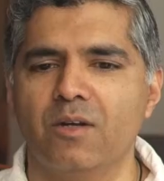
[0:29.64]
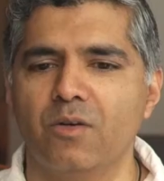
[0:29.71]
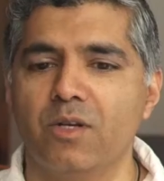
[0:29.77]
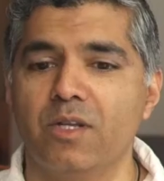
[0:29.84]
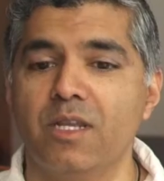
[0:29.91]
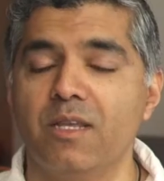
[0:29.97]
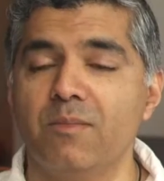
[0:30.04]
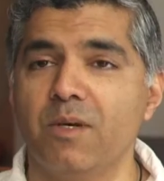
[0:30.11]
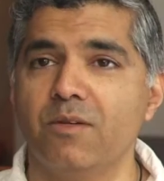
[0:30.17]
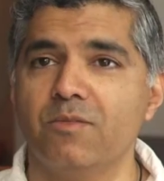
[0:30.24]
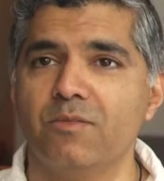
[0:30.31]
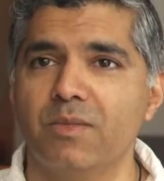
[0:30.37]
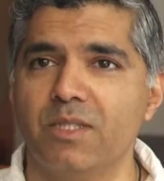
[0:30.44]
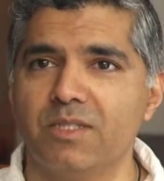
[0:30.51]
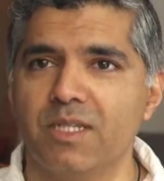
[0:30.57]
I got an email
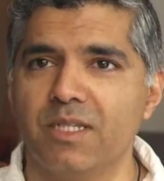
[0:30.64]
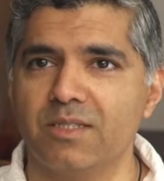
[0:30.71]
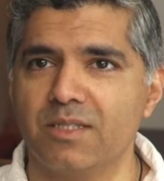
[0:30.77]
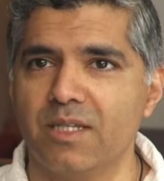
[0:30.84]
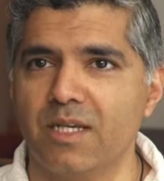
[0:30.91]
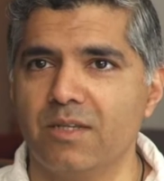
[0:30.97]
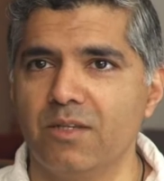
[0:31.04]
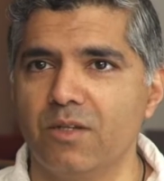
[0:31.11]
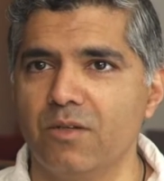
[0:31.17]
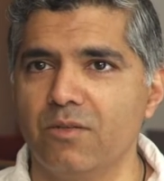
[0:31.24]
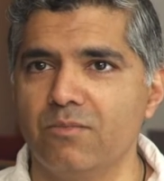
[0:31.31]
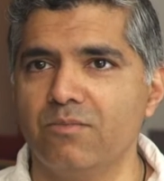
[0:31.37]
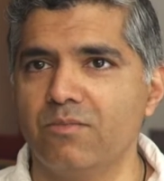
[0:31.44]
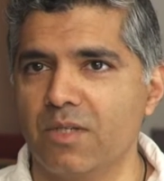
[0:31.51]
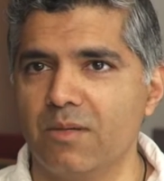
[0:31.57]
from Nissan saying, you
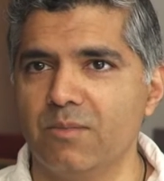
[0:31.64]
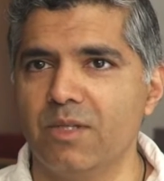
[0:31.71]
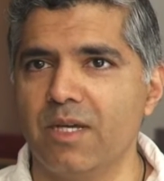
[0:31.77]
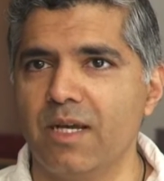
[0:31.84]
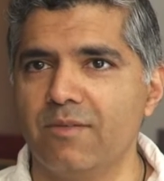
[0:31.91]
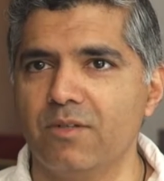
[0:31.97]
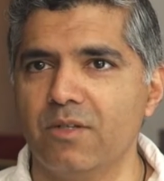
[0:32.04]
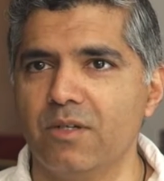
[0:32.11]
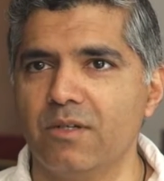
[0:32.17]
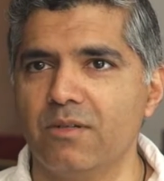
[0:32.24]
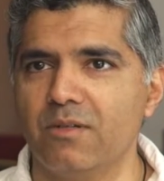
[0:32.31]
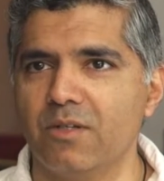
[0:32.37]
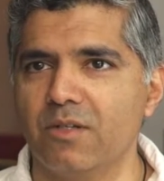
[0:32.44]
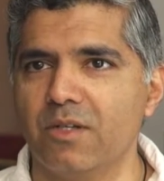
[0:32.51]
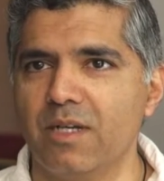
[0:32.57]
know, come and have a
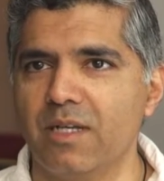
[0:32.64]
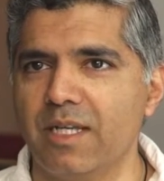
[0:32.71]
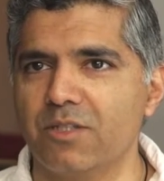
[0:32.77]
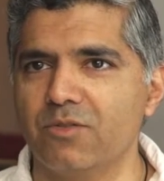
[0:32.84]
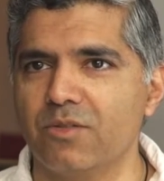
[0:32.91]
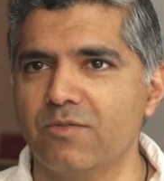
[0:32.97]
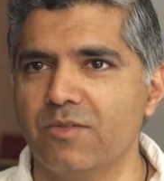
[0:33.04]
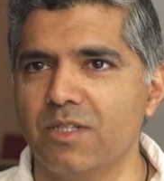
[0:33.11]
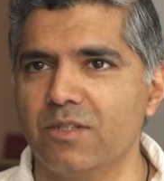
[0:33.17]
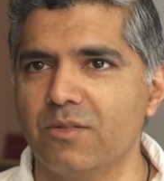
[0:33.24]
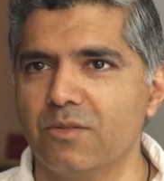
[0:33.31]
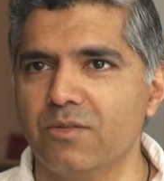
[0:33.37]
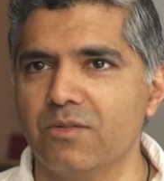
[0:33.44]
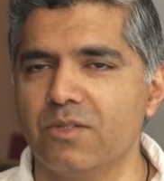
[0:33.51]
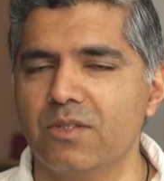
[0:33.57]
look at electric
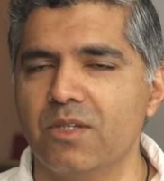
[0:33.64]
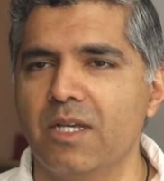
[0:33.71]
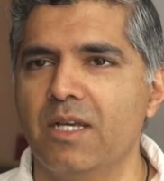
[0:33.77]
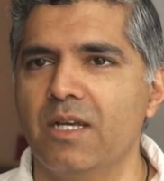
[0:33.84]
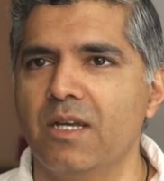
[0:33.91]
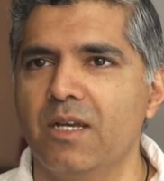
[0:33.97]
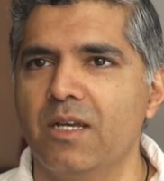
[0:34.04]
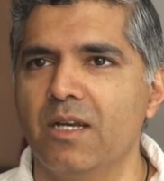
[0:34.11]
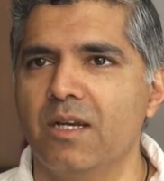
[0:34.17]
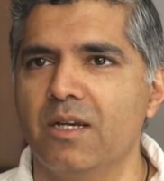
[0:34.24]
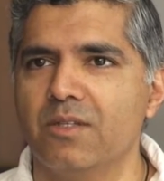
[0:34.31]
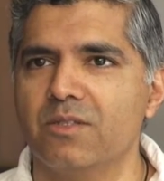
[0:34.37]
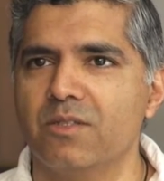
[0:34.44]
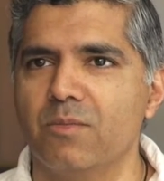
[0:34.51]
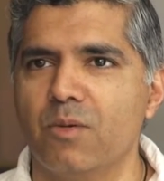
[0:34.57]
vehicles.
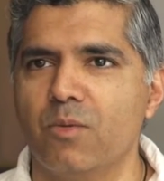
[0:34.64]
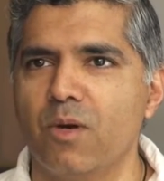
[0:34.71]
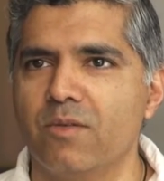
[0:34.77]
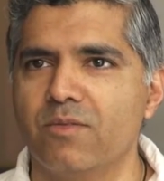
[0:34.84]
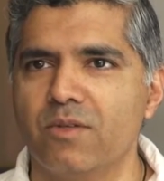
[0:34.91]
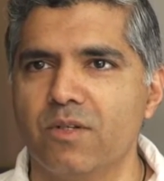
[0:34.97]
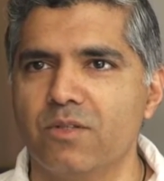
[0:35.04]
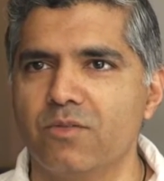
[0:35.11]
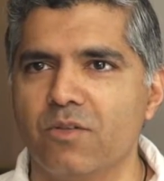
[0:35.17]
Uh, so my wife and I